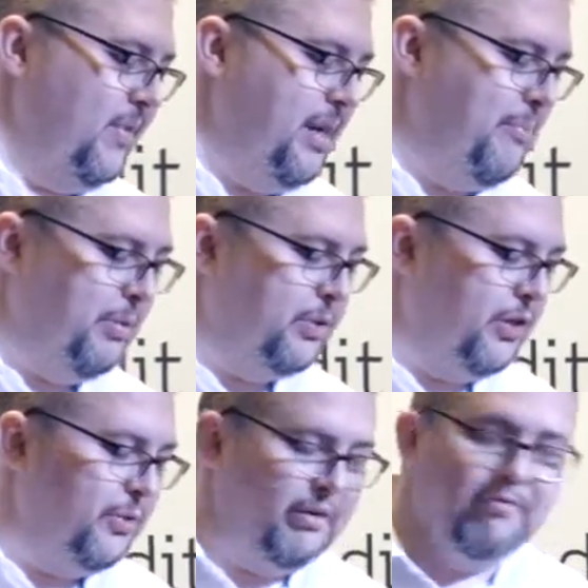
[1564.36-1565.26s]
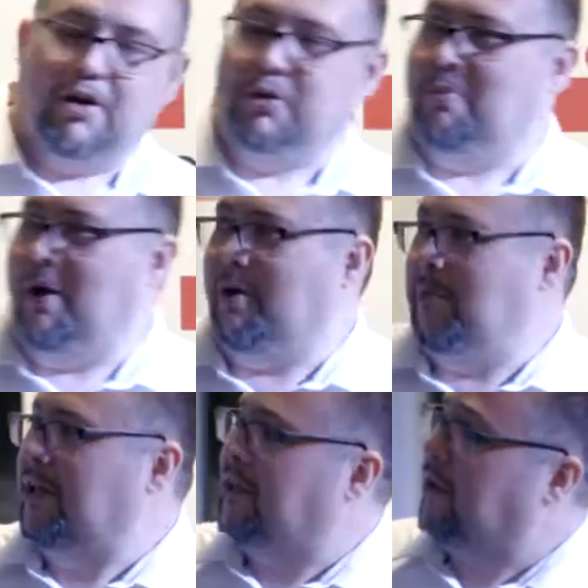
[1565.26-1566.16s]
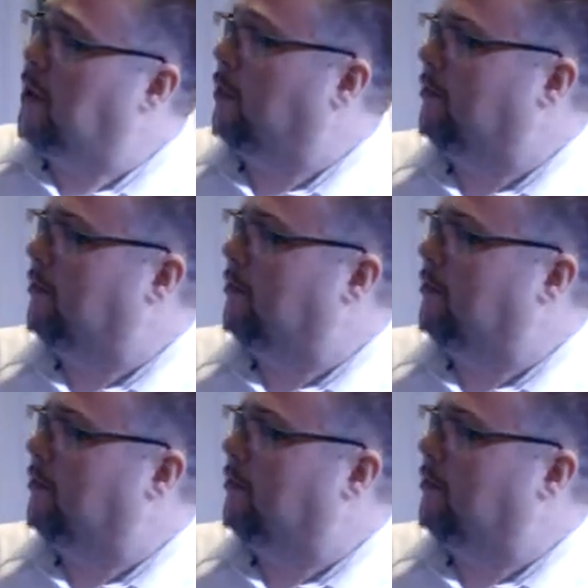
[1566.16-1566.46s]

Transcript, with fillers: and then people start doing it in functional programming, and then no